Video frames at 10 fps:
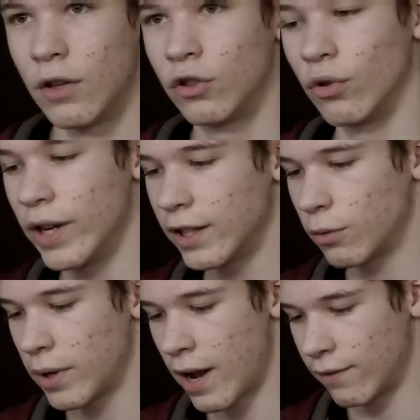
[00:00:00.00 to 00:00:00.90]
So
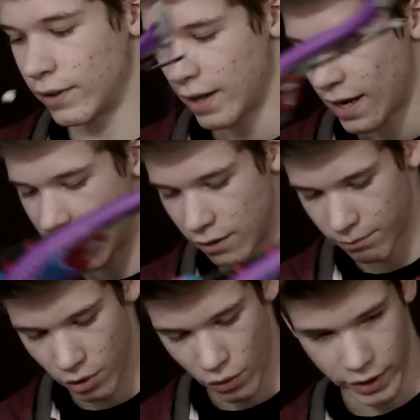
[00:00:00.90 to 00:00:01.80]
next we have the
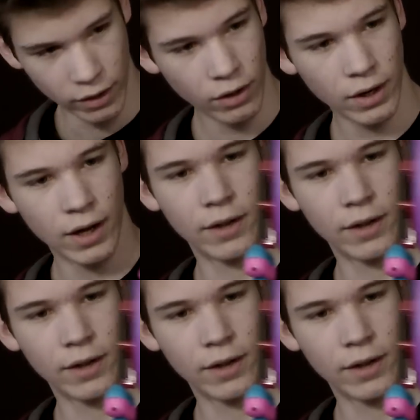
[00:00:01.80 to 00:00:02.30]
Agent Bow here.